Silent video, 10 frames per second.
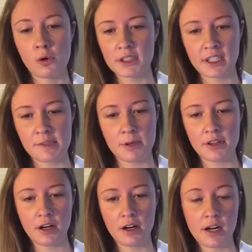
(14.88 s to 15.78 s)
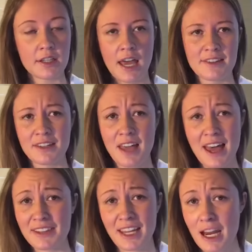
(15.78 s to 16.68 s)
Jordan has been there and
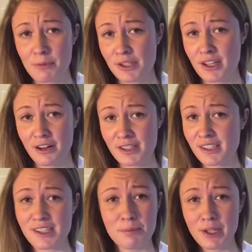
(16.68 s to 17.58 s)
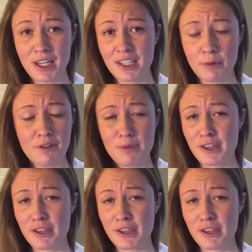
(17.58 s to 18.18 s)
had the cameras there since the beginning.